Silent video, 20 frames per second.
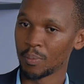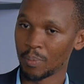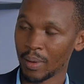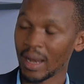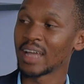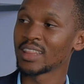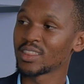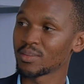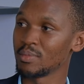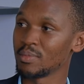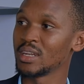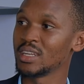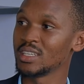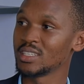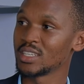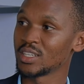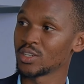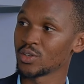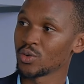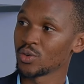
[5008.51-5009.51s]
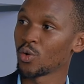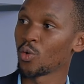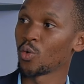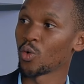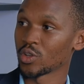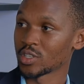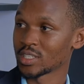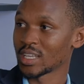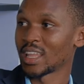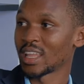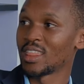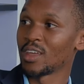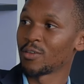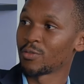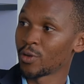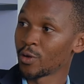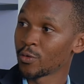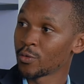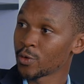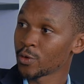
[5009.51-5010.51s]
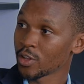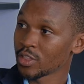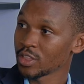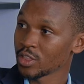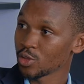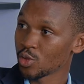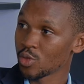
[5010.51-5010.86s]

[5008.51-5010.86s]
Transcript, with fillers: plant medicine was at the forefront